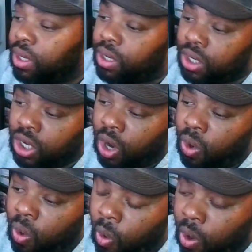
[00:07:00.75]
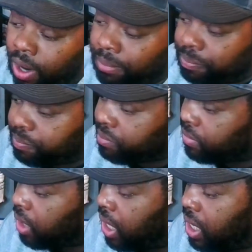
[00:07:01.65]
you know, or
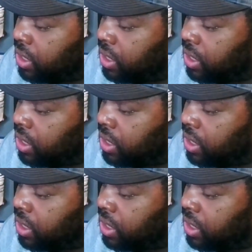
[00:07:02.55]
uh,